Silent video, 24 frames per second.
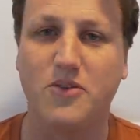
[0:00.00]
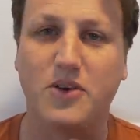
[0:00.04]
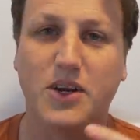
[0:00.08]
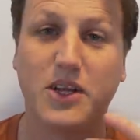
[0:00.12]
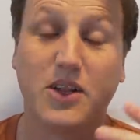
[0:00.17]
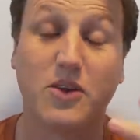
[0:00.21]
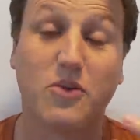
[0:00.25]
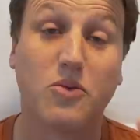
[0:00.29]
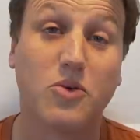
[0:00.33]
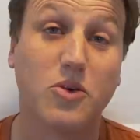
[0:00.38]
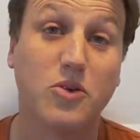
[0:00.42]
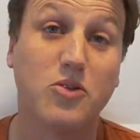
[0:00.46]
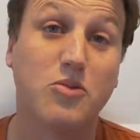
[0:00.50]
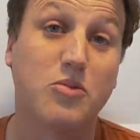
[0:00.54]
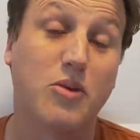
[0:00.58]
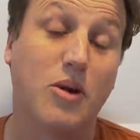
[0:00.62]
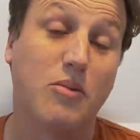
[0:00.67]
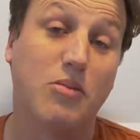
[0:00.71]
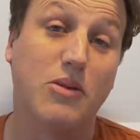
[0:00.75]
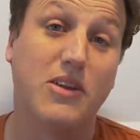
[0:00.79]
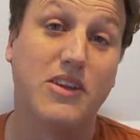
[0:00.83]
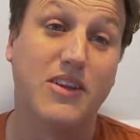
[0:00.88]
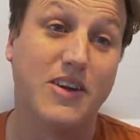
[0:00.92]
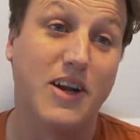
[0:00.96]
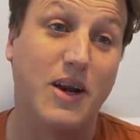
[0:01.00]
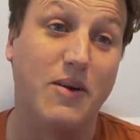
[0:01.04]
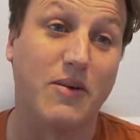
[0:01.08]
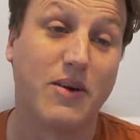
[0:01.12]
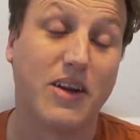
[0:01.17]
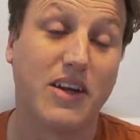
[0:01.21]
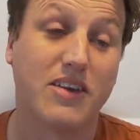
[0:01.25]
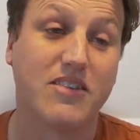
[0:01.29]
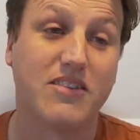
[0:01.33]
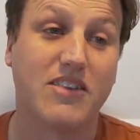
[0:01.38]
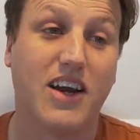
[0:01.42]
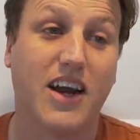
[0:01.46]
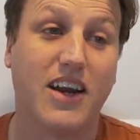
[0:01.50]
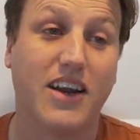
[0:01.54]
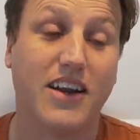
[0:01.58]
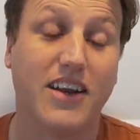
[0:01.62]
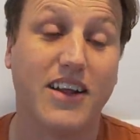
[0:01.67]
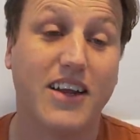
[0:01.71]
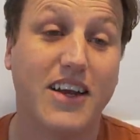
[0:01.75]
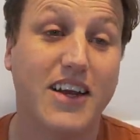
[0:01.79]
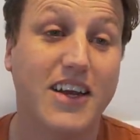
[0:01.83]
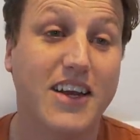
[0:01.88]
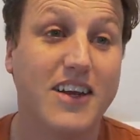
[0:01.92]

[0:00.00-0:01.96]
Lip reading: read the rules properly, did I, when I started.